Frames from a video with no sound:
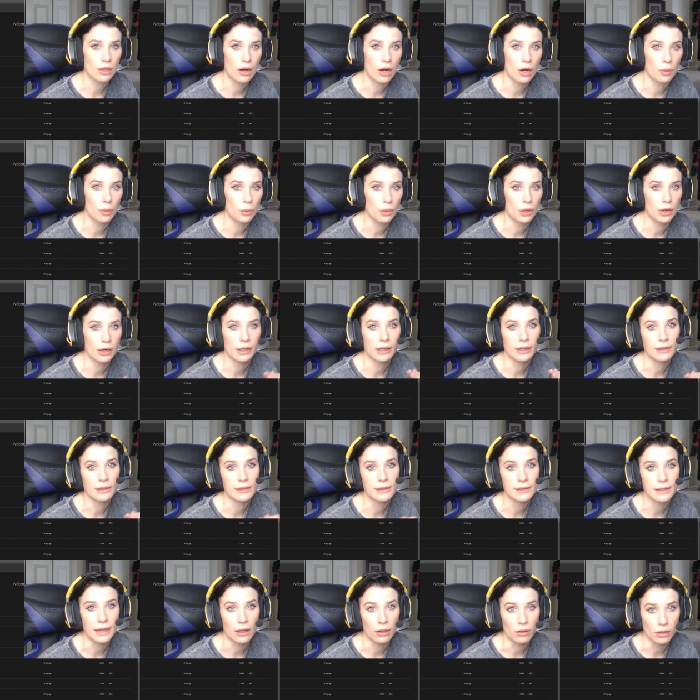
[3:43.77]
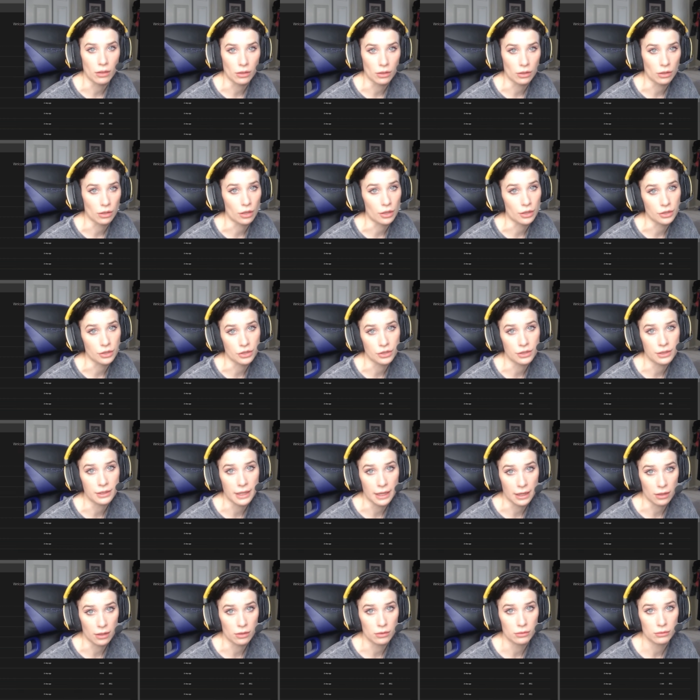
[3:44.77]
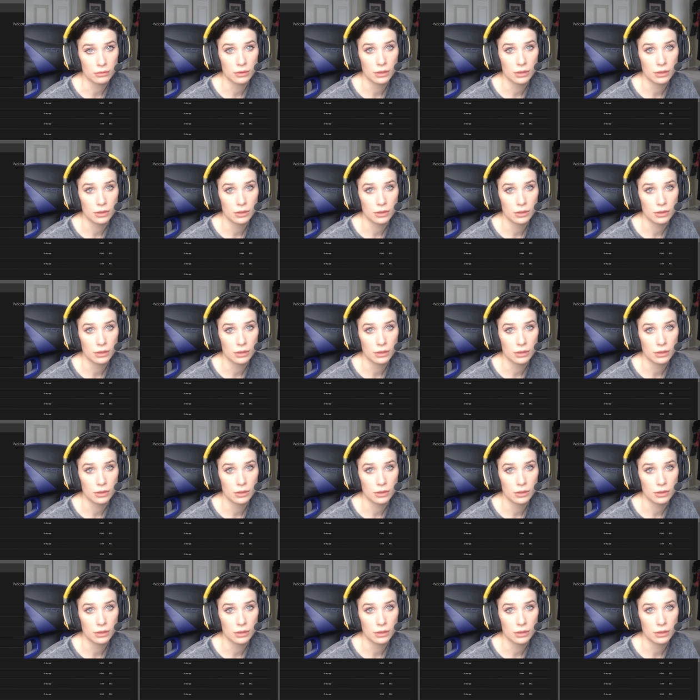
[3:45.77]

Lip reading: artwork and sell on large scale.